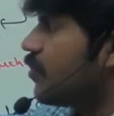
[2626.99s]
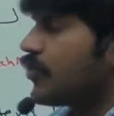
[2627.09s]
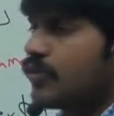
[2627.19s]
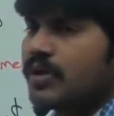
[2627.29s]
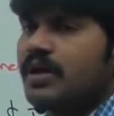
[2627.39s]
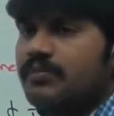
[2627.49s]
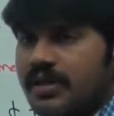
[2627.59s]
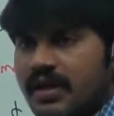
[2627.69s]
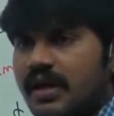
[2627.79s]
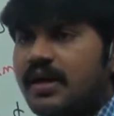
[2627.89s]
that
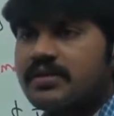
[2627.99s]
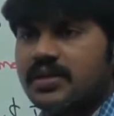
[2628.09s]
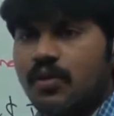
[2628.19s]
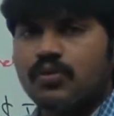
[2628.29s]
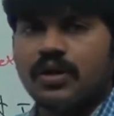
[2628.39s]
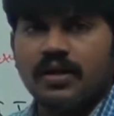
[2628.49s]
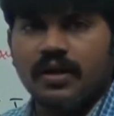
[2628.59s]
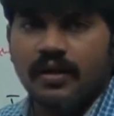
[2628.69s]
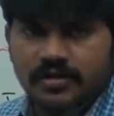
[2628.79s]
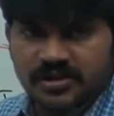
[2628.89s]
program as
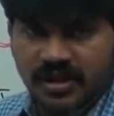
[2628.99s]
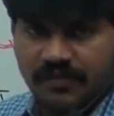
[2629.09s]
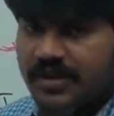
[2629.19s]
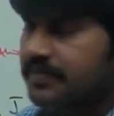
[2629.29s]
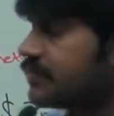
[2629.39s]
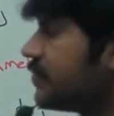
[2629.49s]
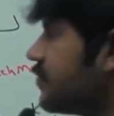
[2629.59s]
outer.java.